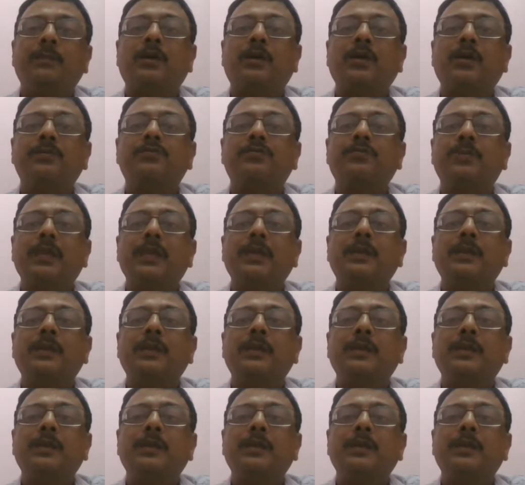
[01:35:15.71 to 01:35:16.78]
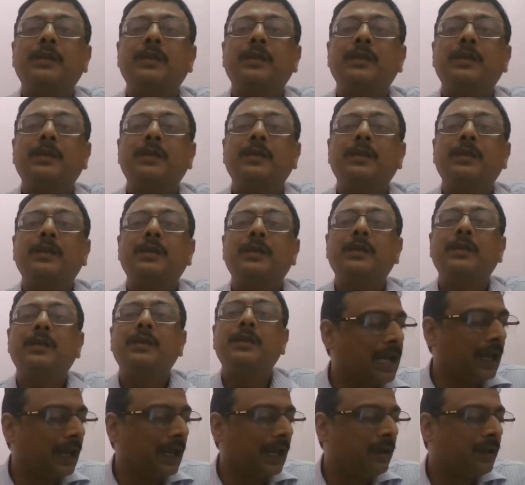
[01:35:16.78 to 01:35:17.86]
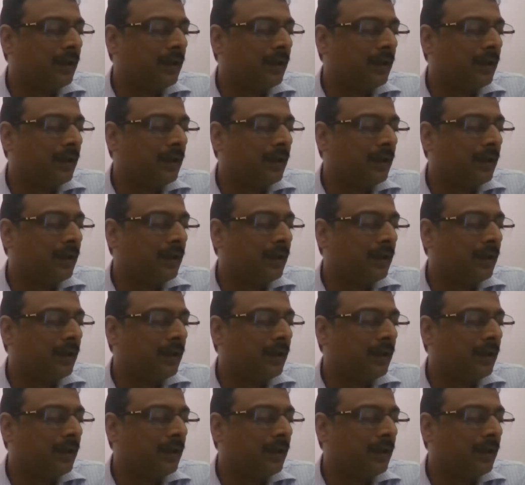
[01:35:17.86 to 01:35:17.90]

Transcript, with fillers: very, very essential.